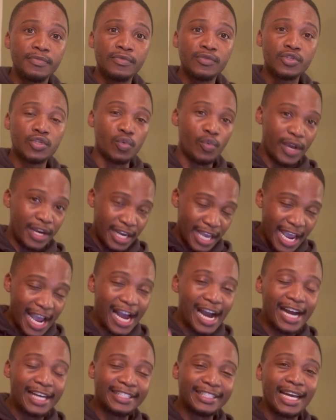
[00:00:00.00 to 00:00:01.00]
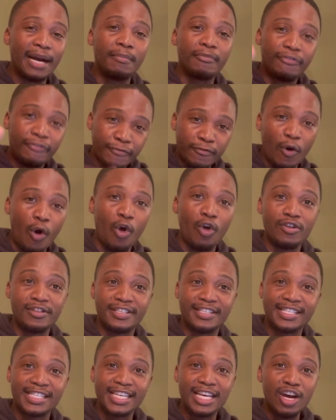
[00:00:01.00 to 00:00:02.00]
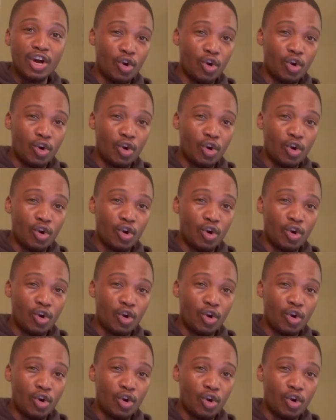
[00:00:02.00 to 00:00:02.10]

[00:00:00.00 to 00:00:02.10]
So when Adam falls,